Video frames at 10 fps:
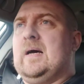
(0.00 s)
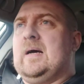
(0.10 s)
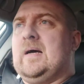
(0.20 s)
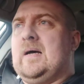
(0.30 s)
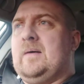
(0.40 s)

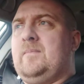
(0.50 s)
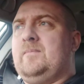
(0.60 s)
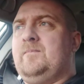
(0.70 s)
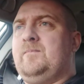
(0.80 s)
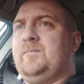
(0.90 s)

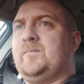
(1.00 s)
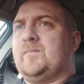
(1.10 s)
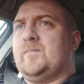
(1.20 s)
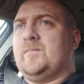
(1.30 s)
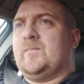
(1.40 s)

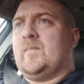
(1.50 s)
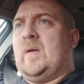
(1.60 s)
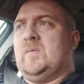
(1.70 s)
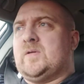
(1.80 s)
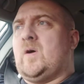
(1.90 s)

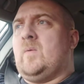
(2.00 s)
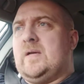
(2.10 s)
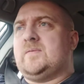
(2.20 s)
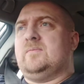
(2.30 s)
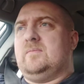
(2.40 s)
It was
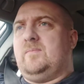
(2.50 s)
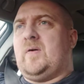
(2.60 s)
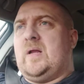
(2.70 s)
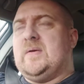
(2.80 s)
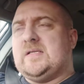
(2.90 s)
always
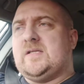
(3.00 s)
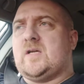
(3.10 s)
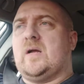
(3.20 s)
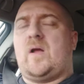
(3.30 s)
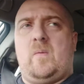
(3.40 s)
pretty busy,
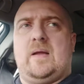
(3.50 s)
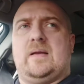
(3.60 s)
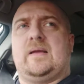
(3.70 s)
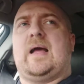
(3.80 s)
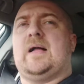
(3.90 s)
so I'd go in
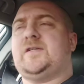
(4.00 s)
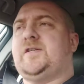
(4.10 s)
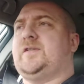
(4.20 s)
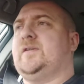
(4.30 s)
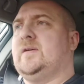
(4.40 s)
and
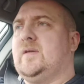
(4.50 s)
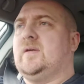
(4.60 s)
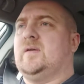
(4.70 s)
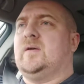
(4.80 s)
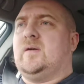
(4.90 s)
catch
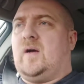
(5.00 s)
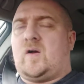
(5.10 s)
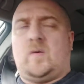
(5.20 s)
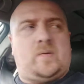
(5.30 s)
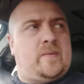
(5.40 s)
a
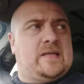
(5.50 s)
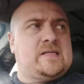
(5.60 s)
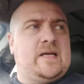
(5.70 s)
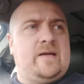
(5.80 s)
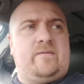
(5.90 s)
couple of
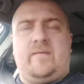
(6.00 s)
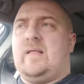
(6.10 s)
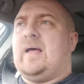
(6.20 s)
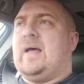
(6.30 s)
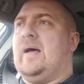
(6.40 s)
minutes here and
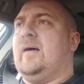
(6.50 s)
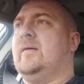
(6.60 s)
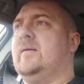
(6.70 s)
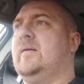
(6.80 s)
there.